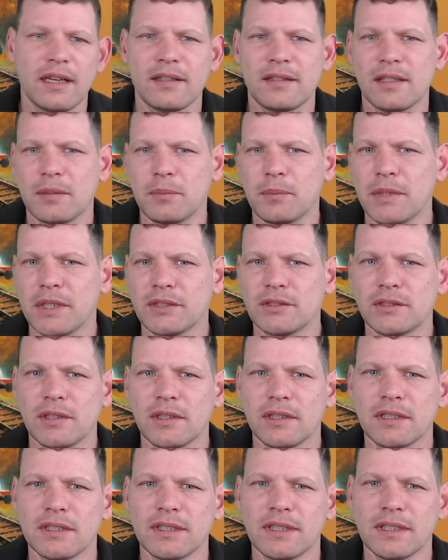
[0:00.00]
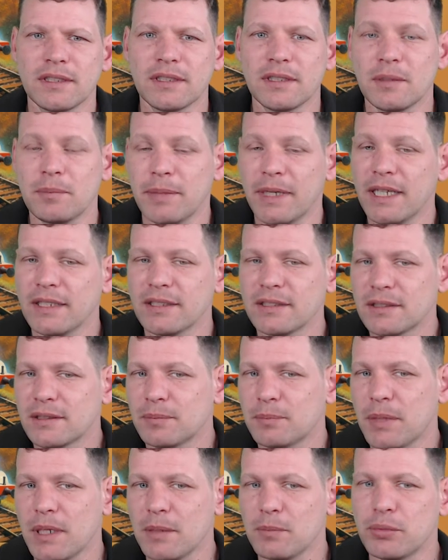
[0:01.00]
I think Midjourney did the
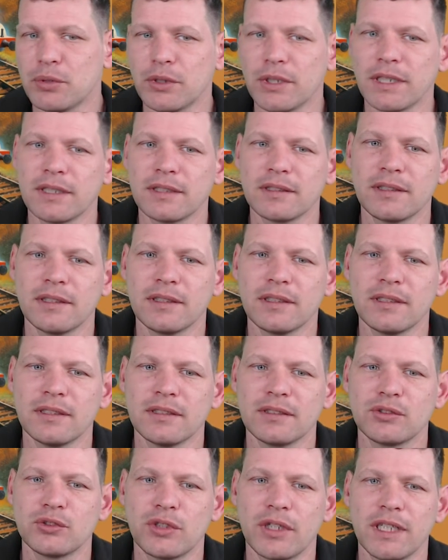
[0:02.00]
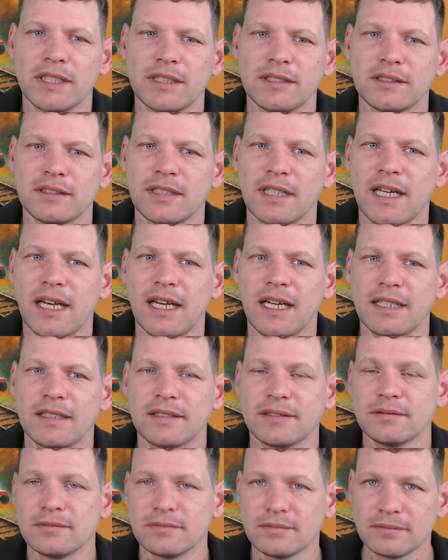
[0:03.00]
best by putting the trains at
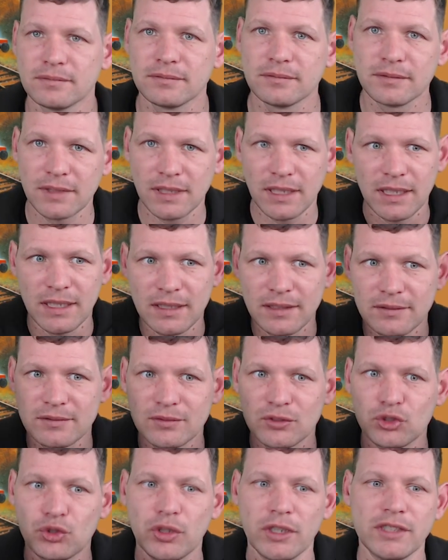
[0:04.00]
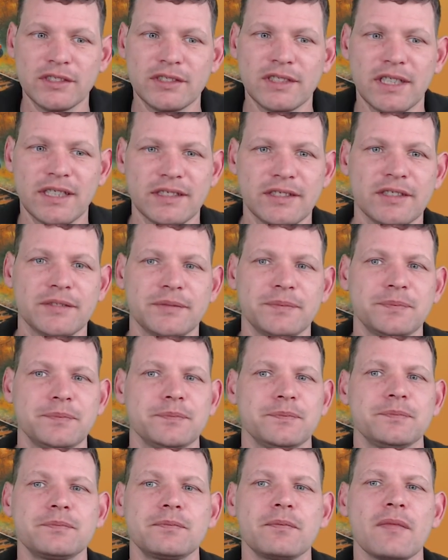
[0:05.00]
a train station.
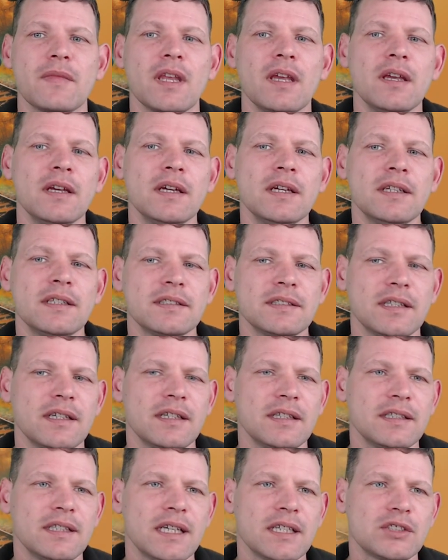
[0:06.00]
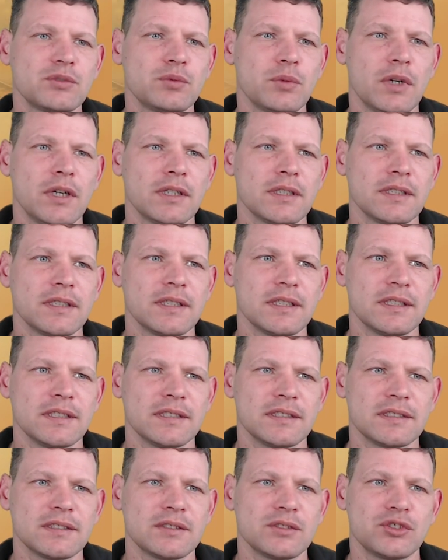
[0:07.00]
The next one
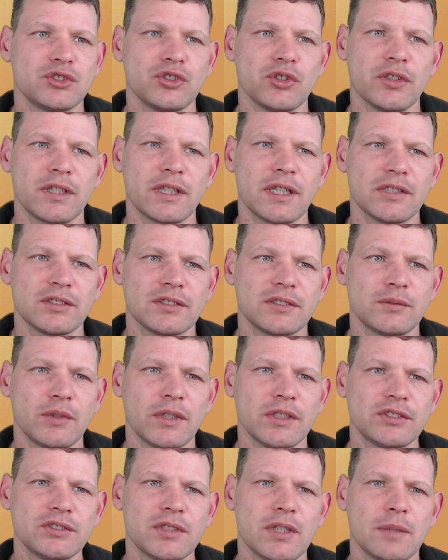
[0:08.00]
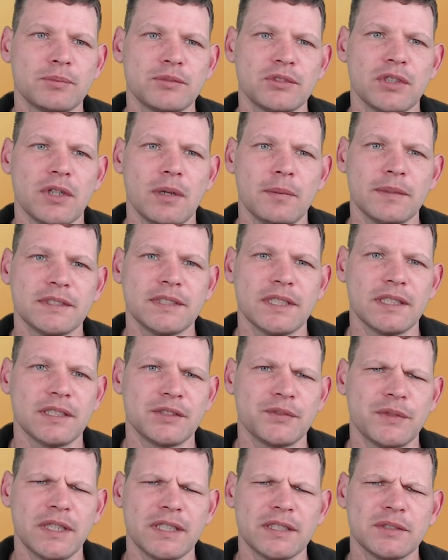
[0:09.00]
is during a rest stop, Thomas and
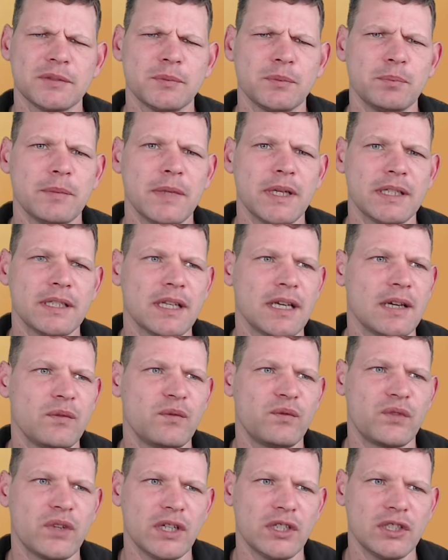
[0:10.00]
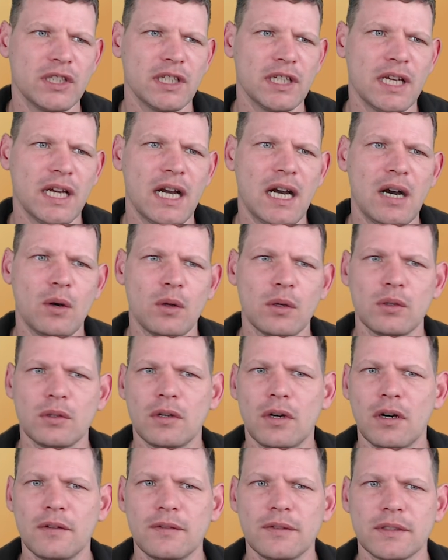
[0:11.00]
his friends met a friendly owl who
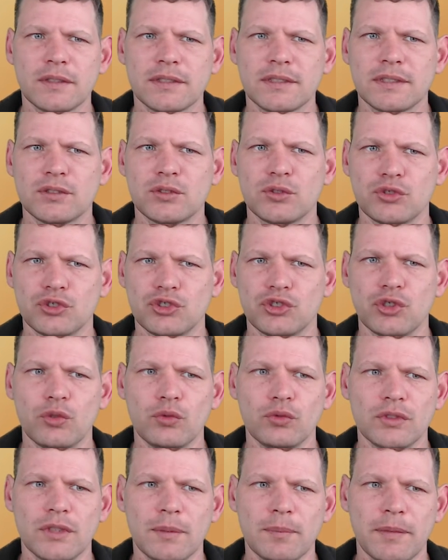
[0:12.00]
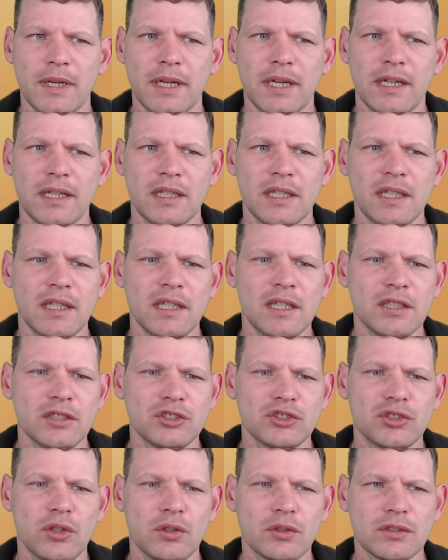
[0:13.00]
offered to show them a
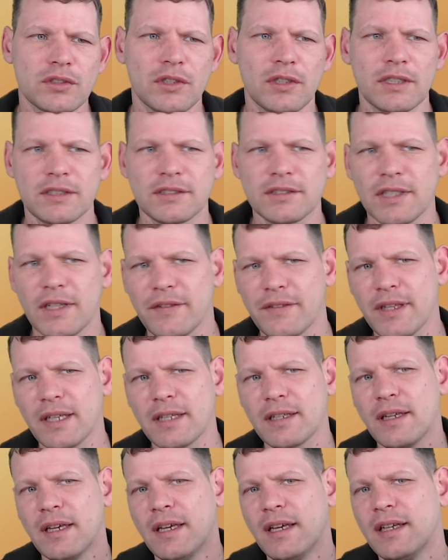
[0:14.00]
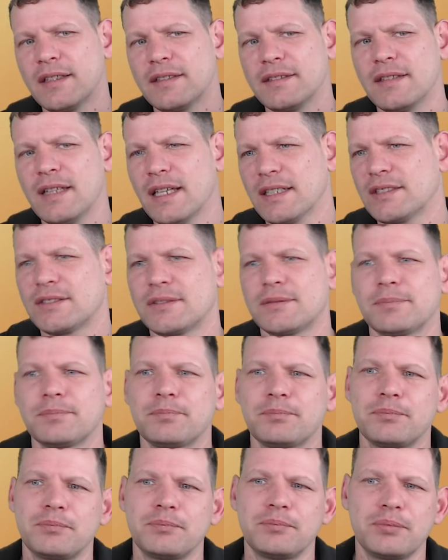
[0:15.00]
shortcut. So I think that's
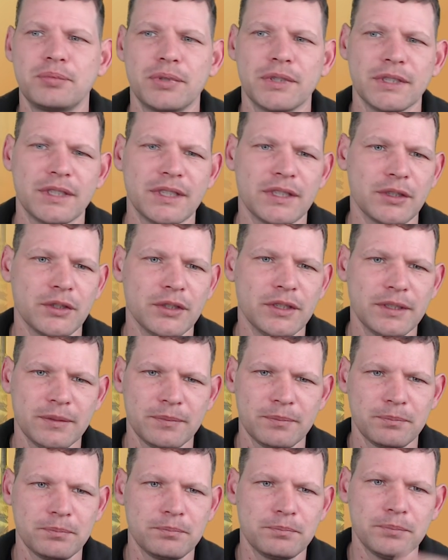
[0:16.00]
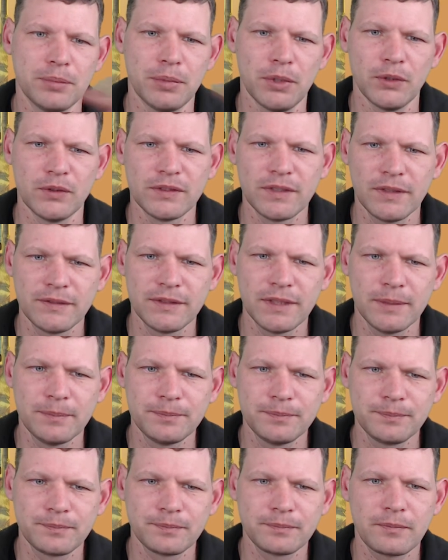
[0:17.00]
pretty good, both of
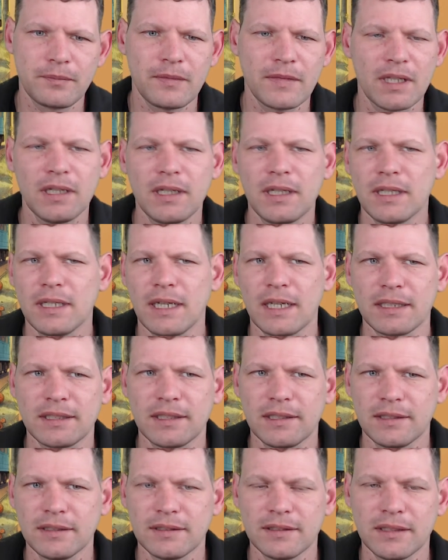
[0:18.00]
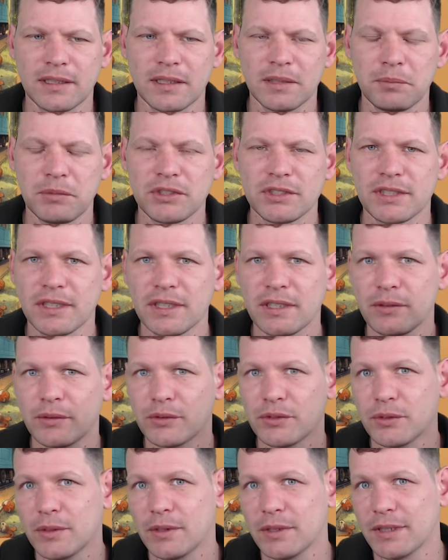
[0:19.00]
them. Like the imagery,
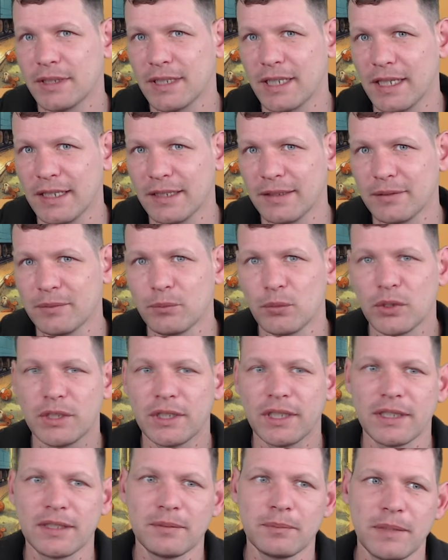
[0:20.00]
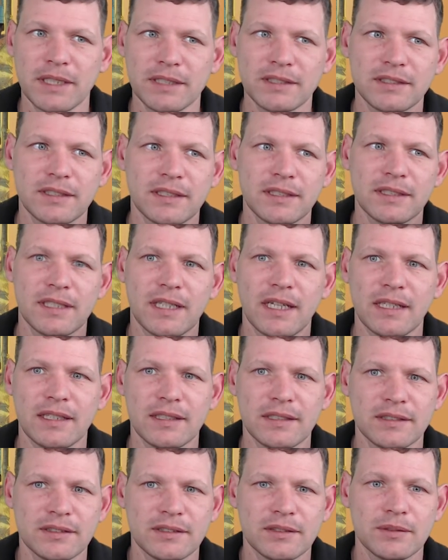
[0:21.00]
again, we didn't mention that
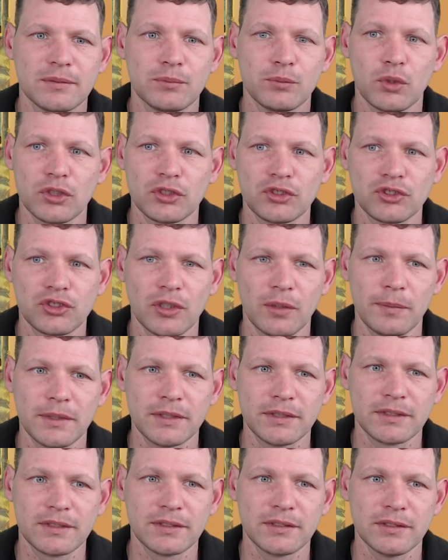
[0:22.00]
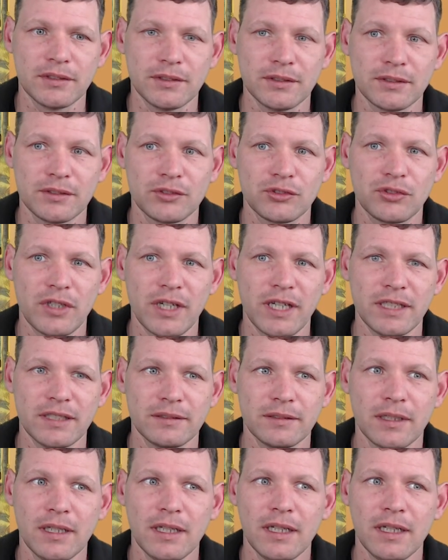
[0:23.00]
it was Thomas the train.